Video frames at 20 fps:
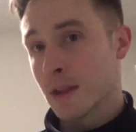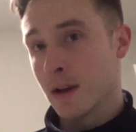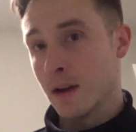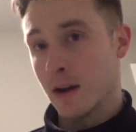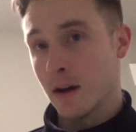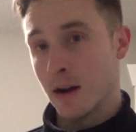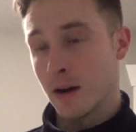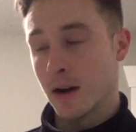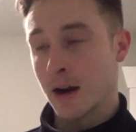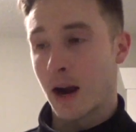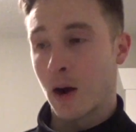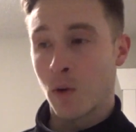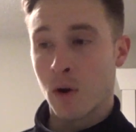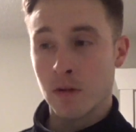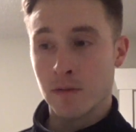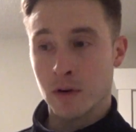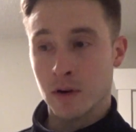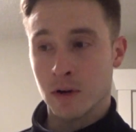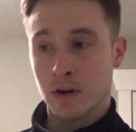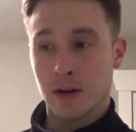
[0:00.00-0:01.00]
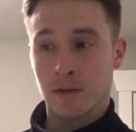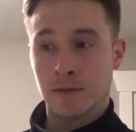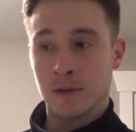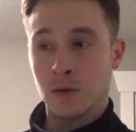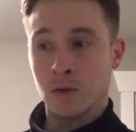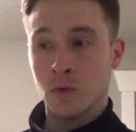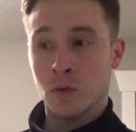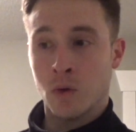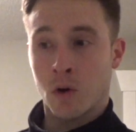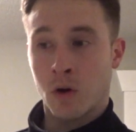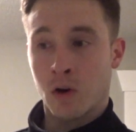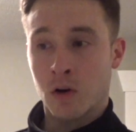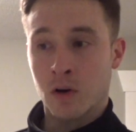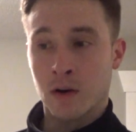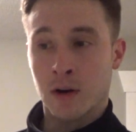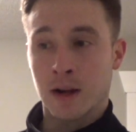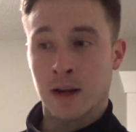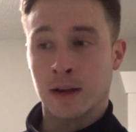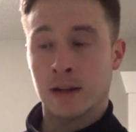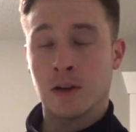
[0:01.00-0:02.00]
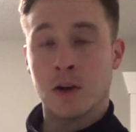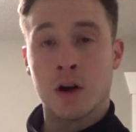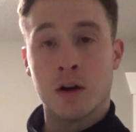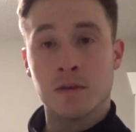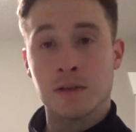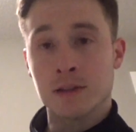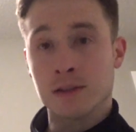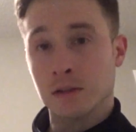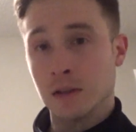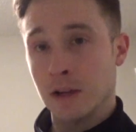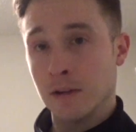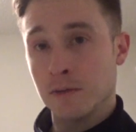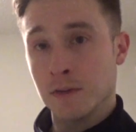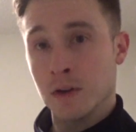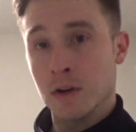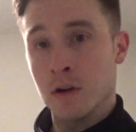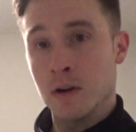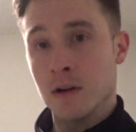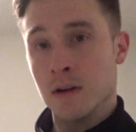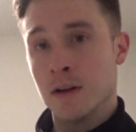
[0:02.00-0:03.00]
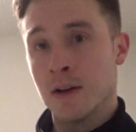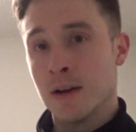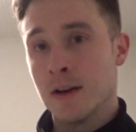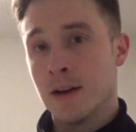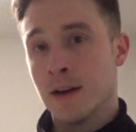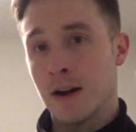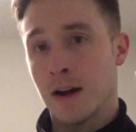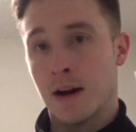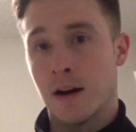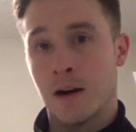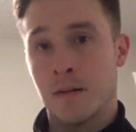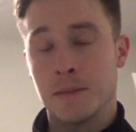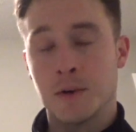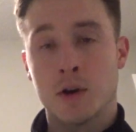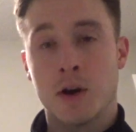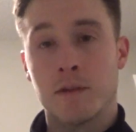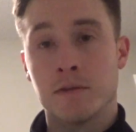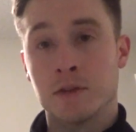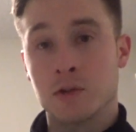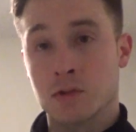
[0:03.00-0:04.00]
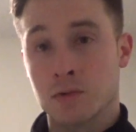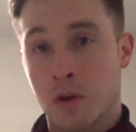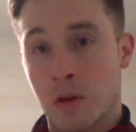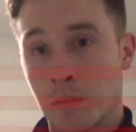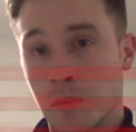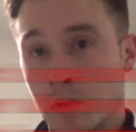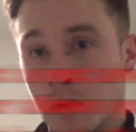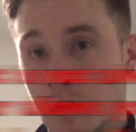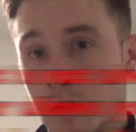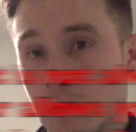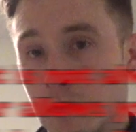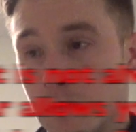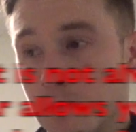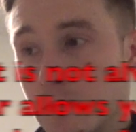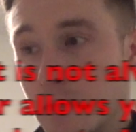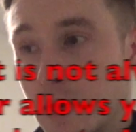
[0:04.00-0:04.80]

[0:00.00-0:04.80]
However, if you are a novice lifter, you're having trouble